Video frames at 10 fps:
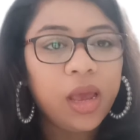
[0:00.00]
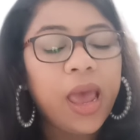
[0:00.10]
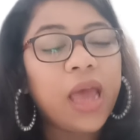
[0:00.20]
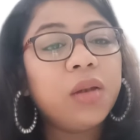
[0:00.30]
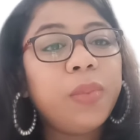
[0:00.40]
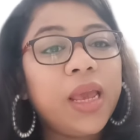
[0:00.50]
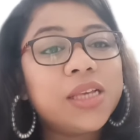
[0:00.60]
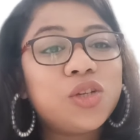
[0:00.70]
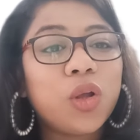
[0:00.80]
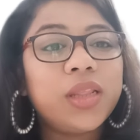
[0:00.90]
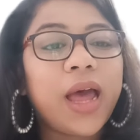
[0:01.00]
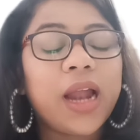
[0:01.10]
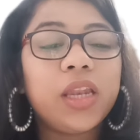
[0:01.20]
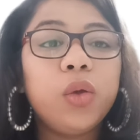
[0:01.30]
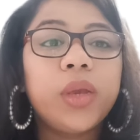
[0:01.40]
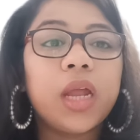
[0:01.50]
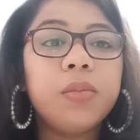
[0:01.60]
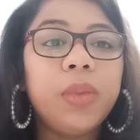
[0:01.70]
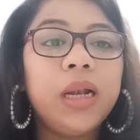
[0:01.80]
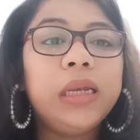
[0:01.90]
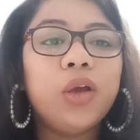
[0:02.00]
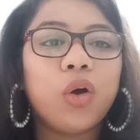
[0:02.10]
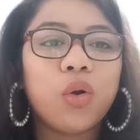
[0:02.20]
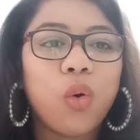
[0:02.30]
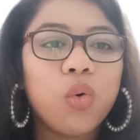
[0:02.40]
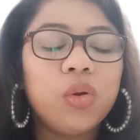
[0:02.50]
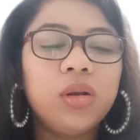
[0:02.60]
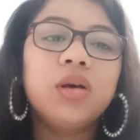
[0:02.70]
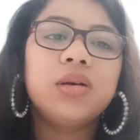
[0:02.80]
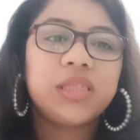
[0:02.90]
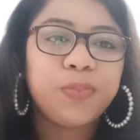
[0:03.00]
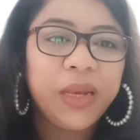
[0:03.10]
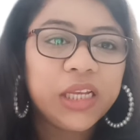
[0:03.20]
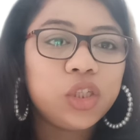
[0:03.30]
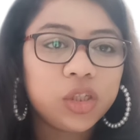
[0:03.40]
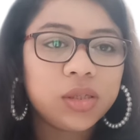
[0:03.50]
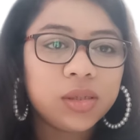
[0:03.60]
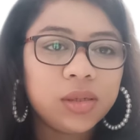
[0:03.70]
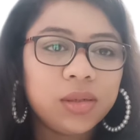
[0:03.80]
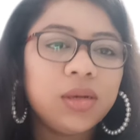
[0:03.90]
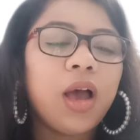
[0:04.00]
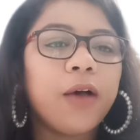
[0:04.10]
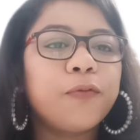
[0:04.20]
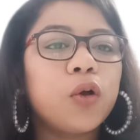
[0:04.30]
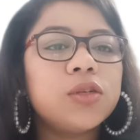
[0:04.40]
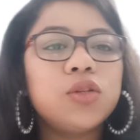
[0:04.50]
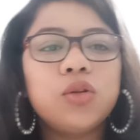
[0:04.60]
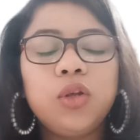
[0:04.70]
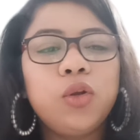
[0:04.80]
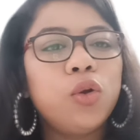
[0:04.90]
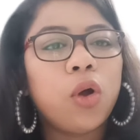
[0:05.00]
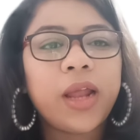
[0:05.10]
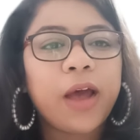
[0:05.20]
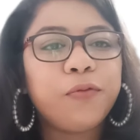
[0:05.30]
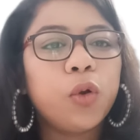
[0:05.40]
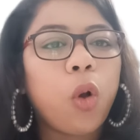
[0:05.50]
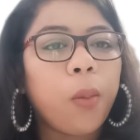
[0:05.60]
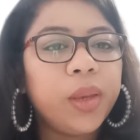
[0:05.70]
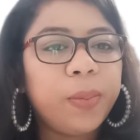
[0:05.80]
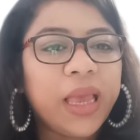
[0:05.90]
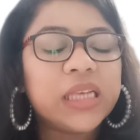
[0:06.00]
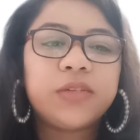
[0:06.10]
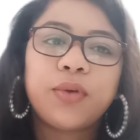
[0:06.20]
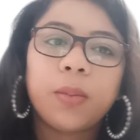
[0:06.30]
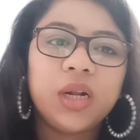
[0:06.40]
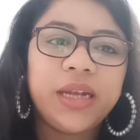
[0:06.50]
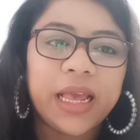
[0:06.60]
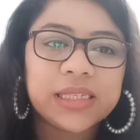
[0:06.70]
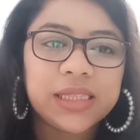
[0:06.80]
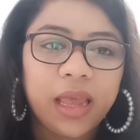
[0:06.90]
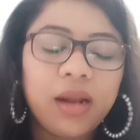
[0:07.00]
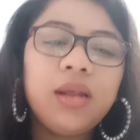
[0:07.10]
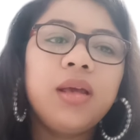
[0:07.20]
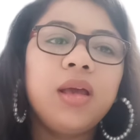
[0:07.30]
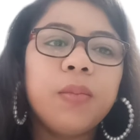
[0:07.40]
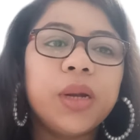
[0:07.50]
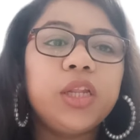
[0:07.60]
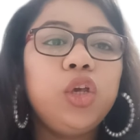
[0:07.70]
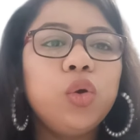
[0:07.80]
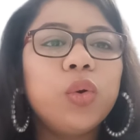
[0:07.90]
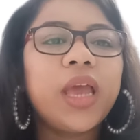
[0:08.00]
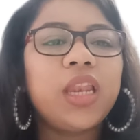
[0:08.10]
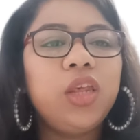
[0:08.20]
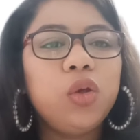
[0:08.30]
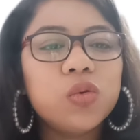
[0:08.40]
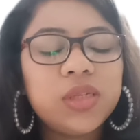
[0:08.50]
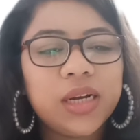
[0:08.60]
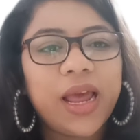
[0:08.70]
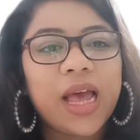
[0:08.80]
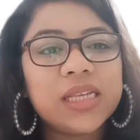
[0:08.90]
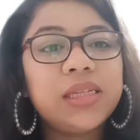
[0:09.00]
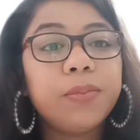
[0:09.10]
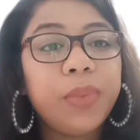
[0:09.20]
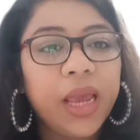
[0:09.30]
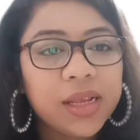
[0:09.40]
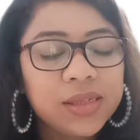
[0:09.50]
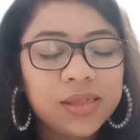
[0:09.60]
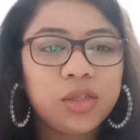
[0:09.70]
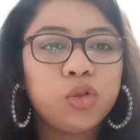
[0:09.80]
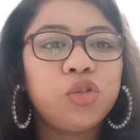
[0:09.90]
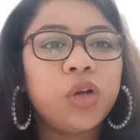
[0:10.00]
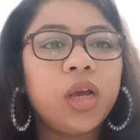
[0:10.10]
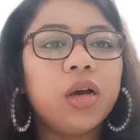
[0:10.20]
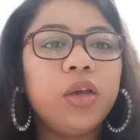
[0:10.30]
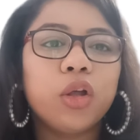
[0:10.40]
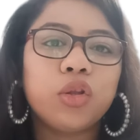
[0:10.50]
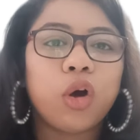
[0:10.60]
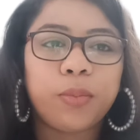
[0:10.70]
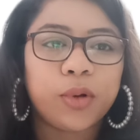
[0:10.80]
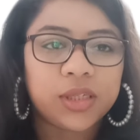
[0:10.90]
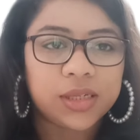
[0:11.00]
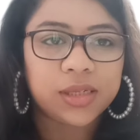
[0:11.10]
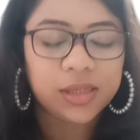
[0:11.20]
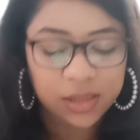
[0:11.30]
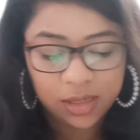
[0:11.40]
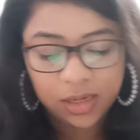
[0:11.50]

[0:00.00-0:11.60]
and based on that you can build your own speech. Of course, you do not have to copy paste from the text there, but you can use it as the base to trigger your thought process.